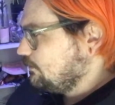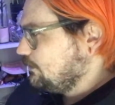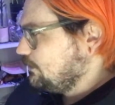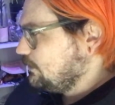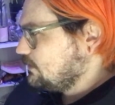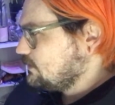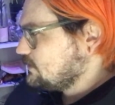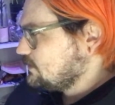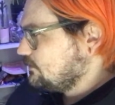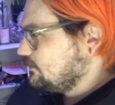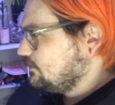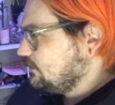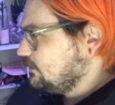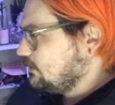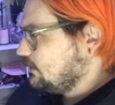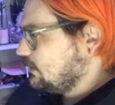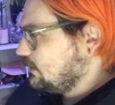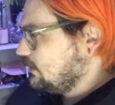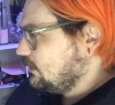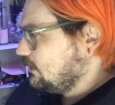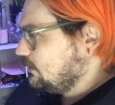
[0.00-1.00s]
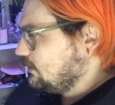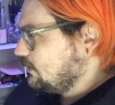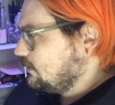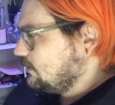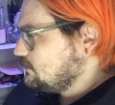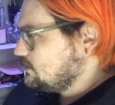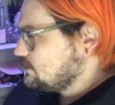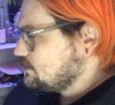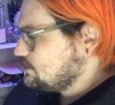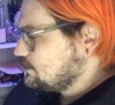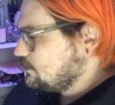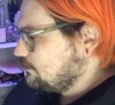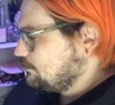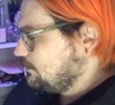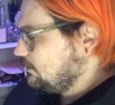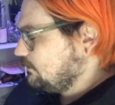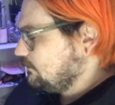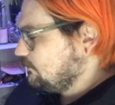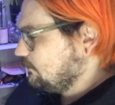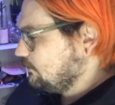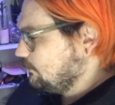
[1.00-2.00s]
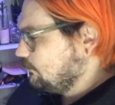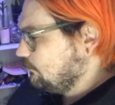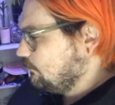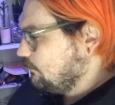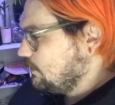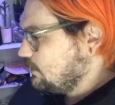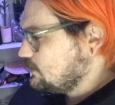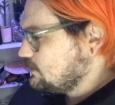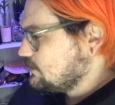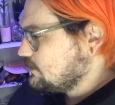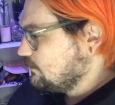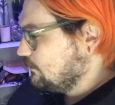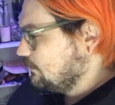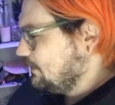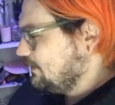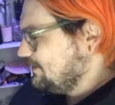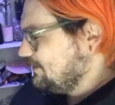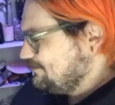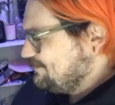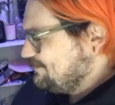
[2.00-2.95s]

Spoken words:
me not to feel like I'm just jumping from rut to rut,